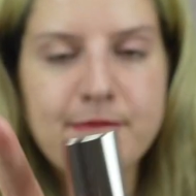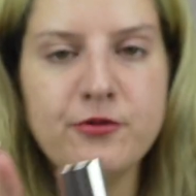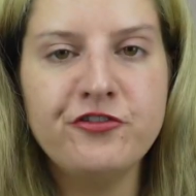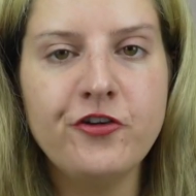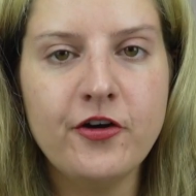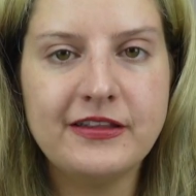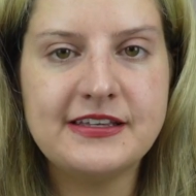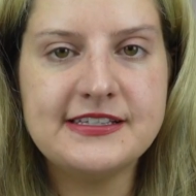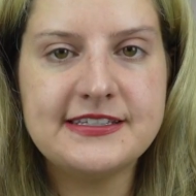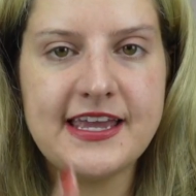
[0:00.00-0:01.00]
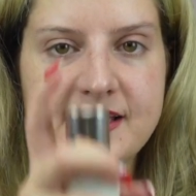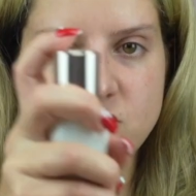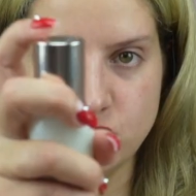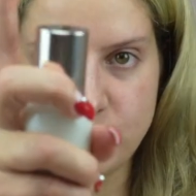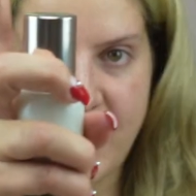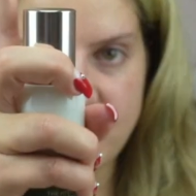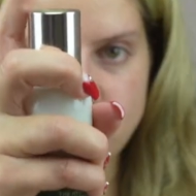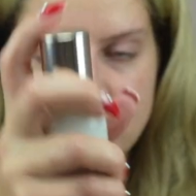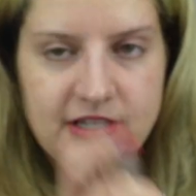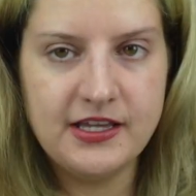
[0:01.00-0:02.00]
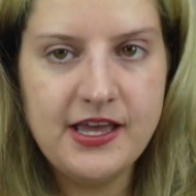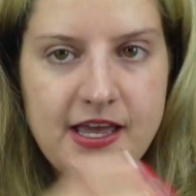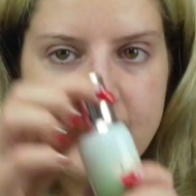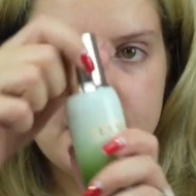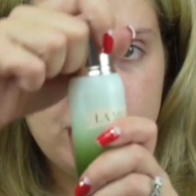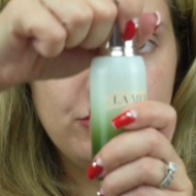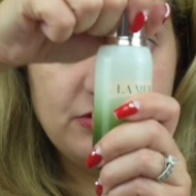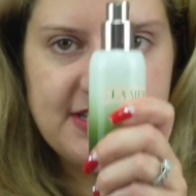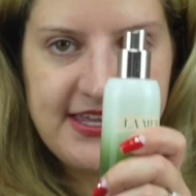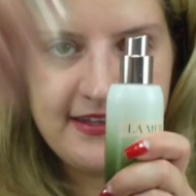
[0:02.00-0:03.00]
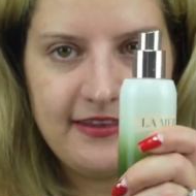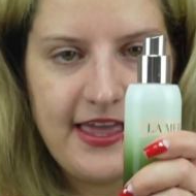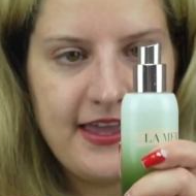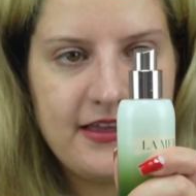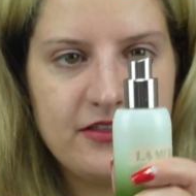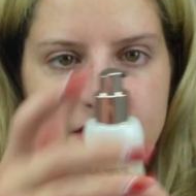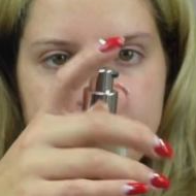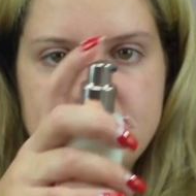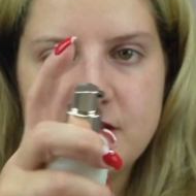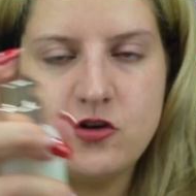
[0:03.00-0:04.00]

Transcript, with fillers: I'm preferring these days to actually use it like these